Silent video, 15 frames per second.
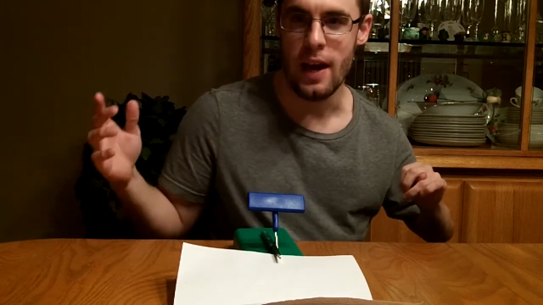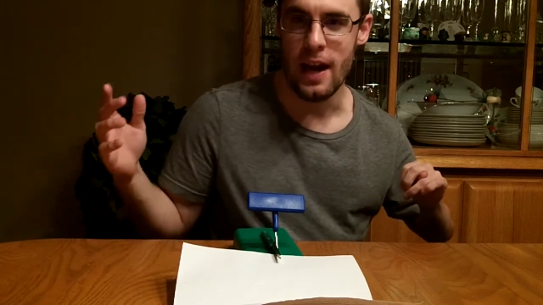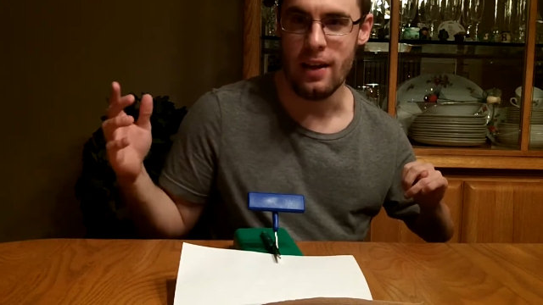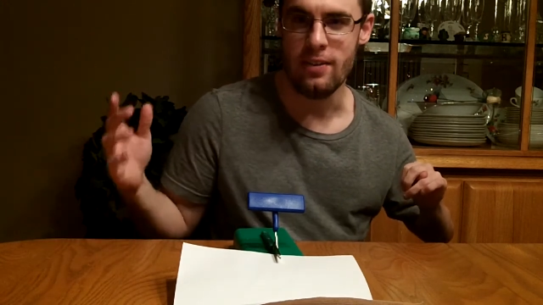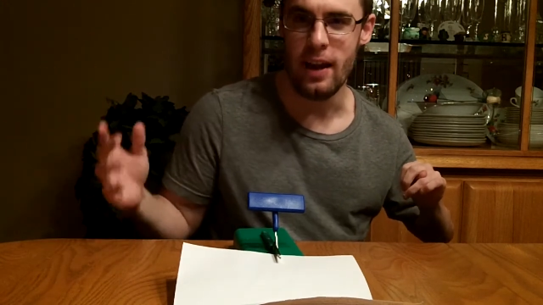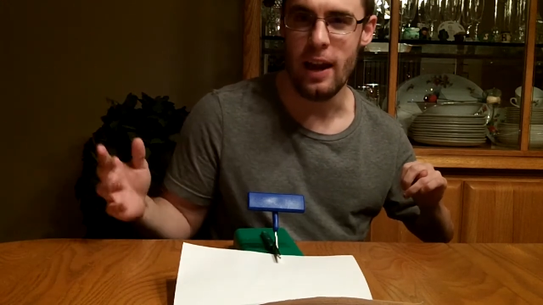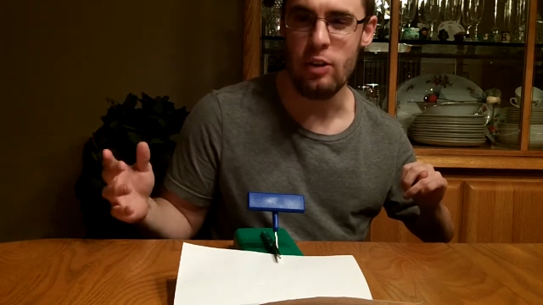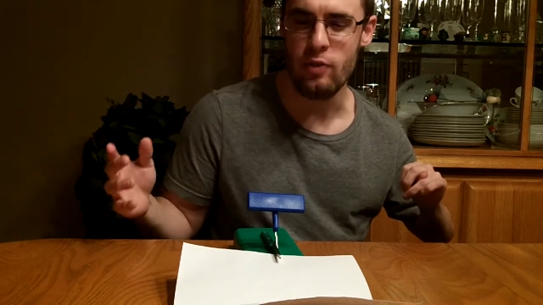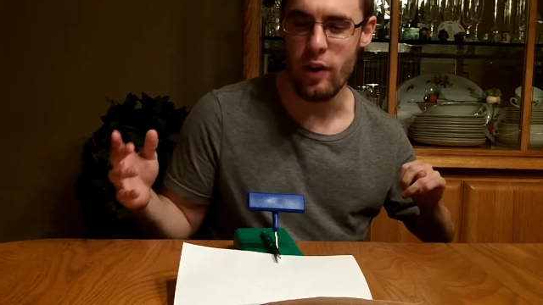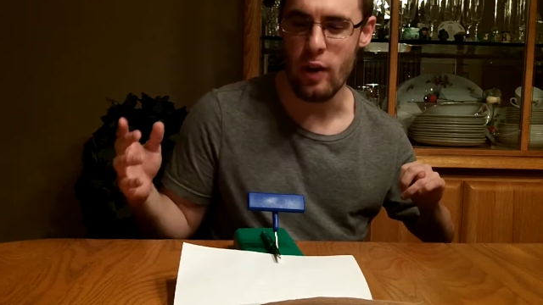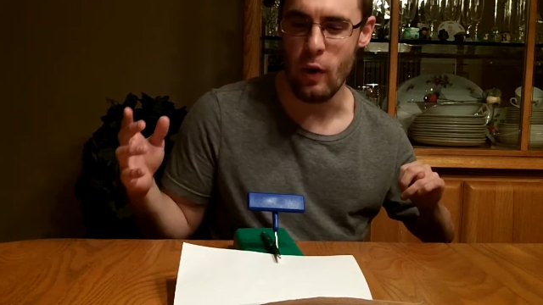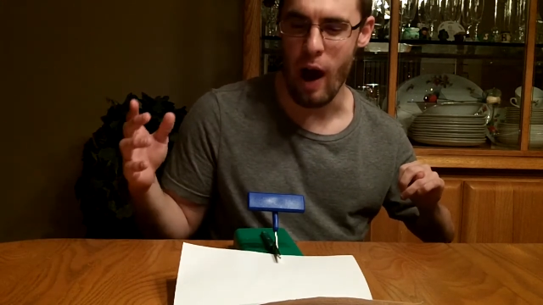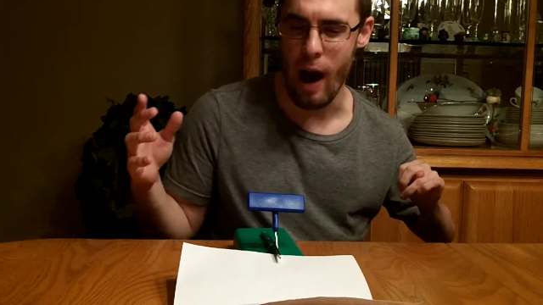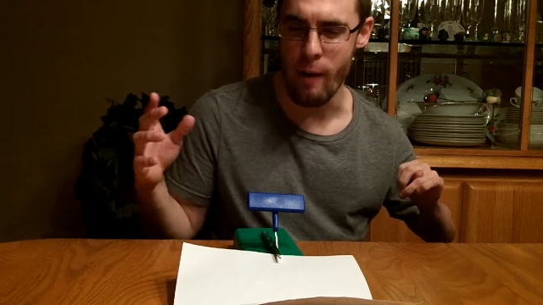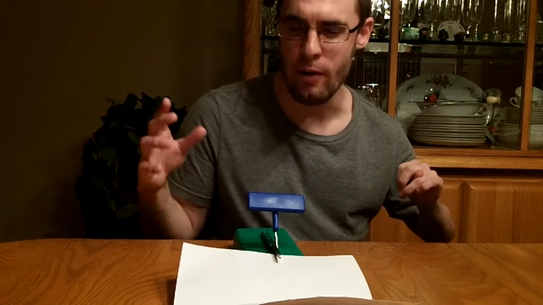In today's
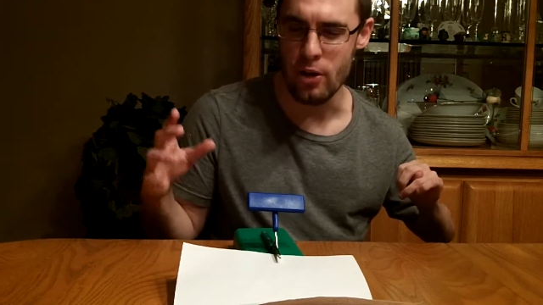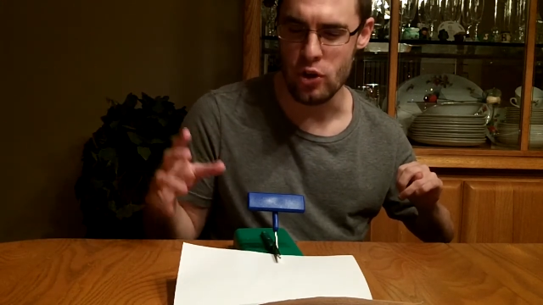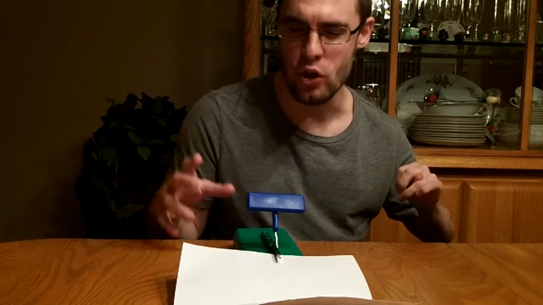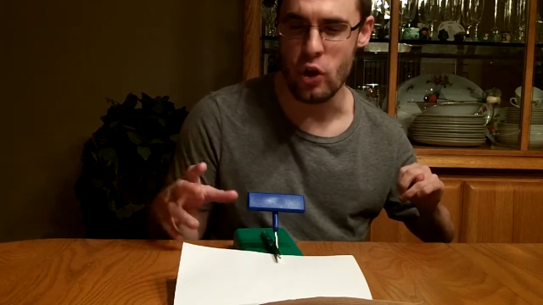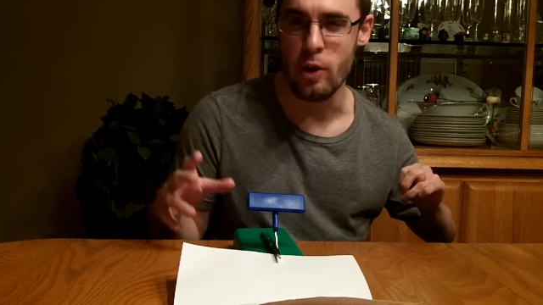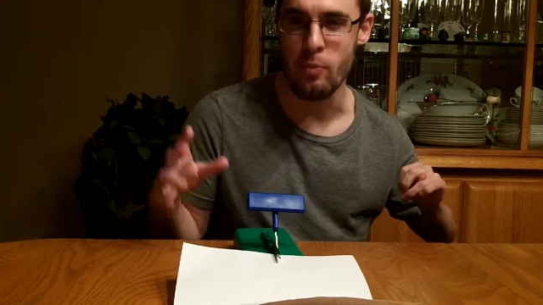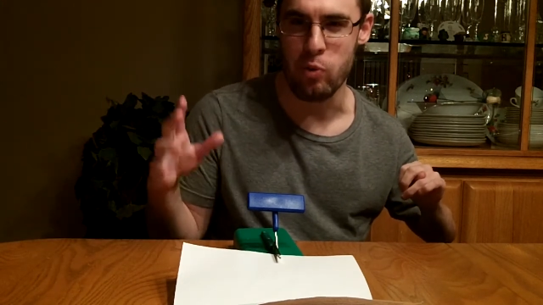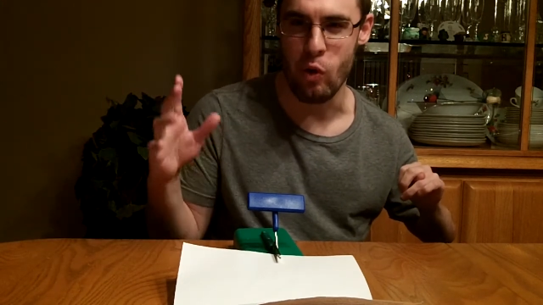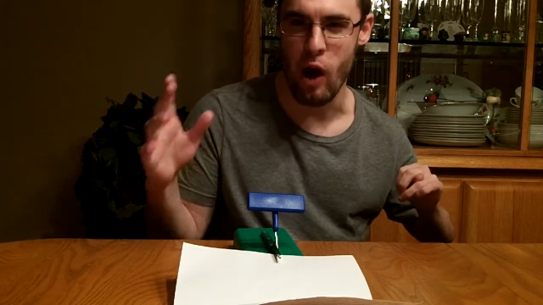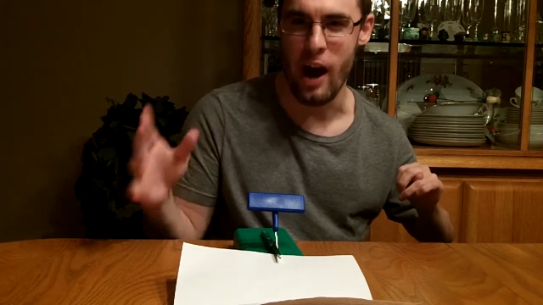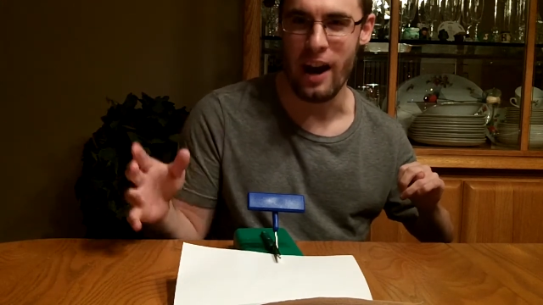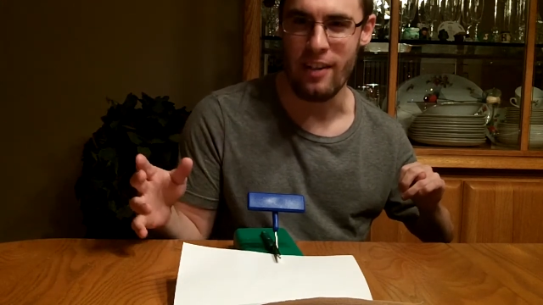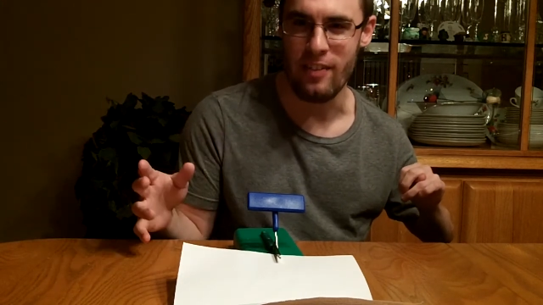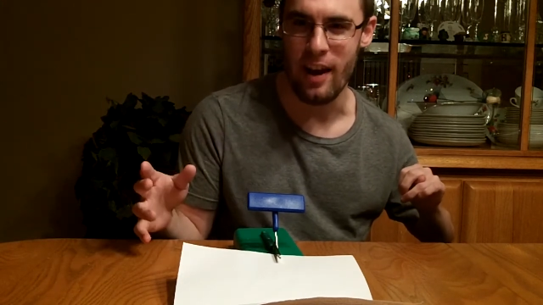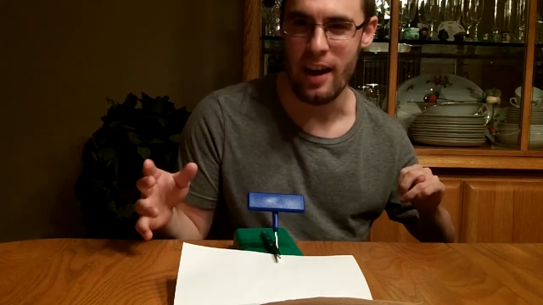video, I'm going to show you a
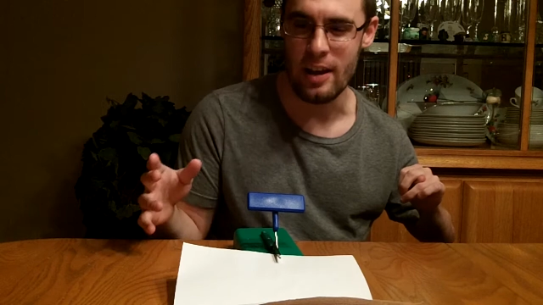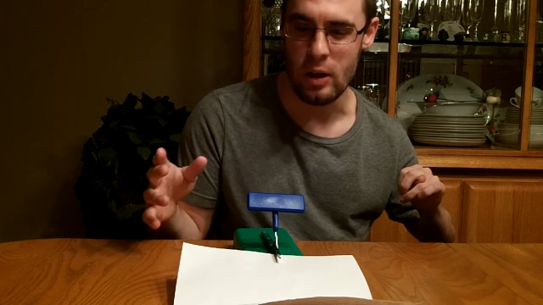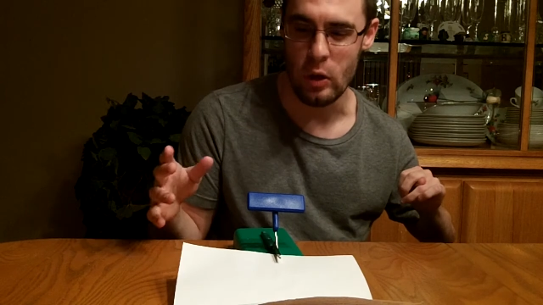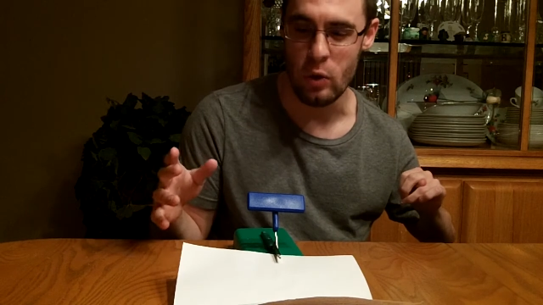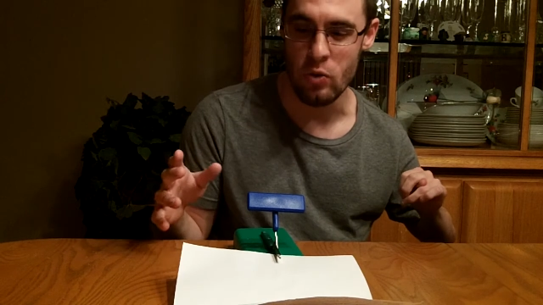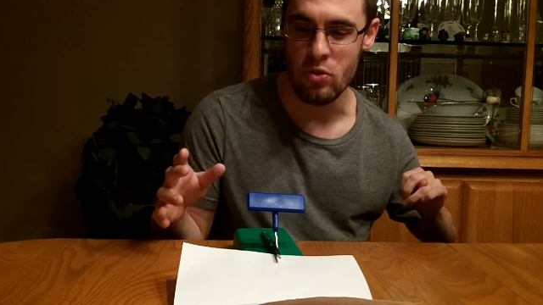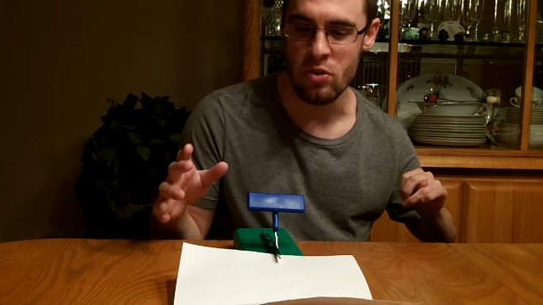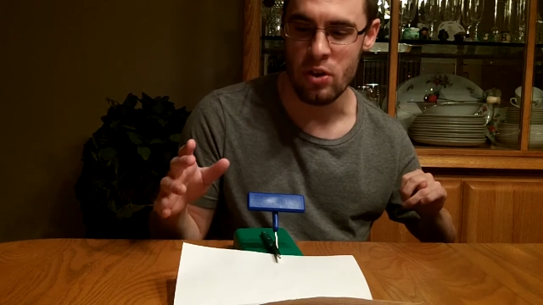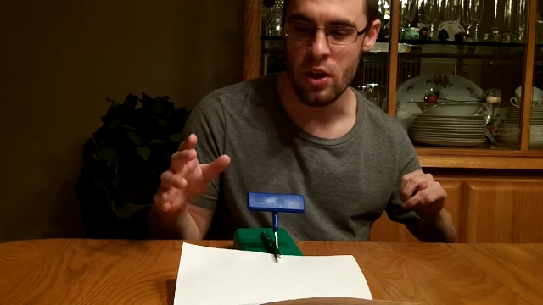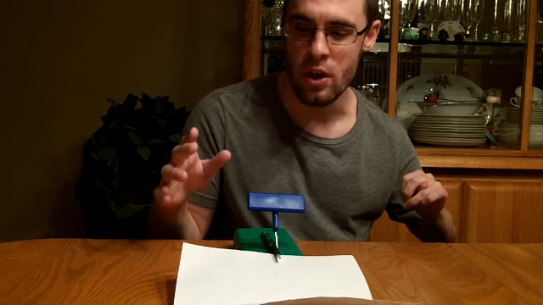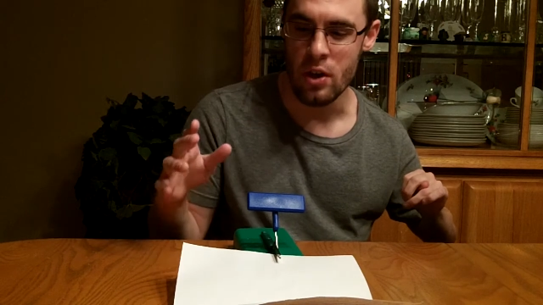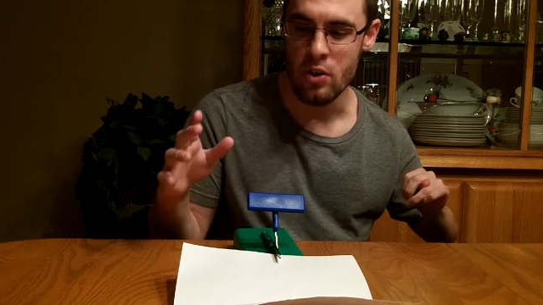product that I use